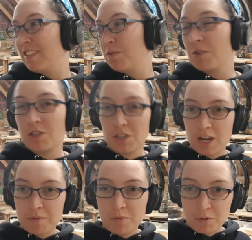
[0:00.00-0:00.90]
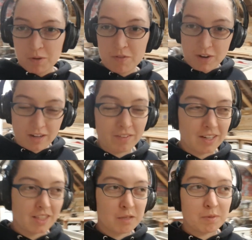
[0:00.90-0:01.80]
Which, I mean, when we
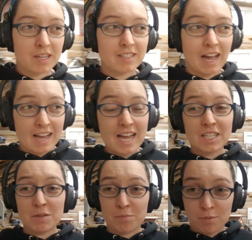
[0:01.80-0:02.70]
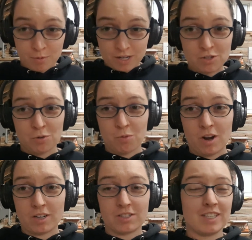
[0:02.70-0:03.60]
renovated this place, I actually pressure
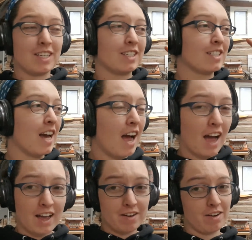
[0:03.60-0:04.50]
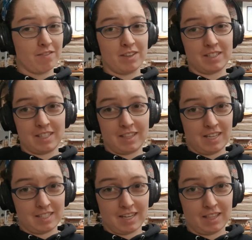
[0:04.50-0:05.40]
washed the entire of the
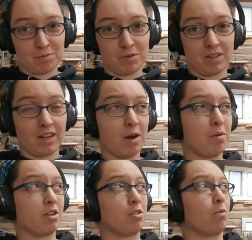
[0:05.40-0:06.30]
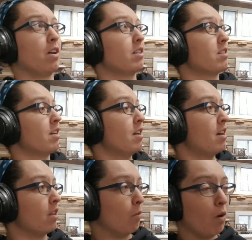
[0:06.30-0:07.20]
inside of the building. I pressure washed
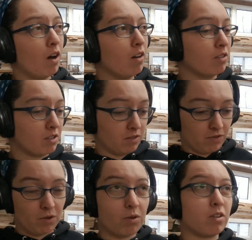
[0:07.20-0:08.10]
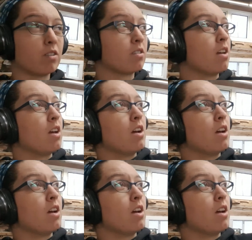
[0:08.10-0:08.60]
the walls, the floors,